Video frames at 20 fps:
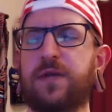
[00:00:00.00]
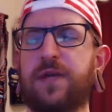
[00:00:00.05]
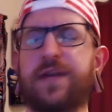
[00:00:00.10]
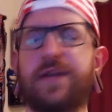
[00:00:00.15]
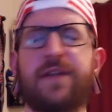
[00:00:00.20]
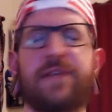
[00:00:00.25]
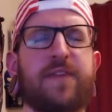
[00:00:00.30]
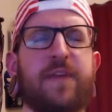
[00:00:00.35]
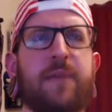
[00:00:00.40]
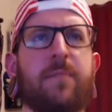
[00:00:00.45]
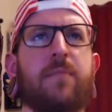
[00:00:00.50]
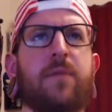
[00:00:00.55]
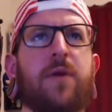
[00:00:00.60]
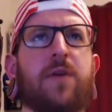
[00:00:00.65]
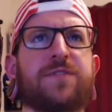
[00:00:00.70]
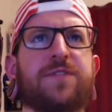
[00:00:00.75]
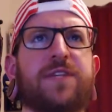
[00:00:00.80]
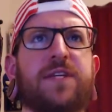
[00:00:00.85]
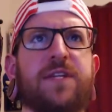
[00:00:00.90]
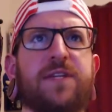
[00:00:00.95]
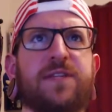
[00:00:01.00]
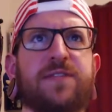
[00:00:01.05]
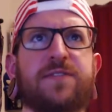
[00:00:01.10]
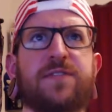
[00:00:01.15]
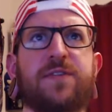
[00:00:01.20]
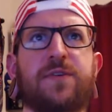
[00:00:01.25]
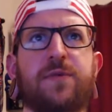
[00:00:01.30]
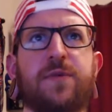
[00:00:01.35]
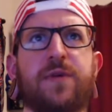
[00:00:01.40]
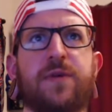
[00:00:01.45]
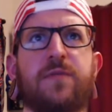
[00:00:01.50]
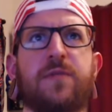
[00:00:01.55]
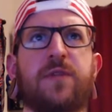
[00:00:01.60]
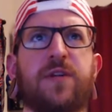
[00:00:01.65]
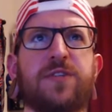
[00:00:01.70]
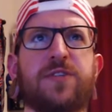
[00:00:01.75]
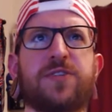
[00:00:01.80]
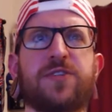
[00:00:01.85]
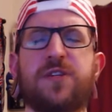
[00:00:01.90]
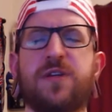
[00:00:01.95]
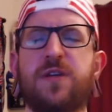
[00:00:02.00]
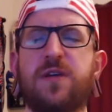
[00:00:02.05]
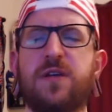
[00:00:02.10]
any of that maltiness to it, which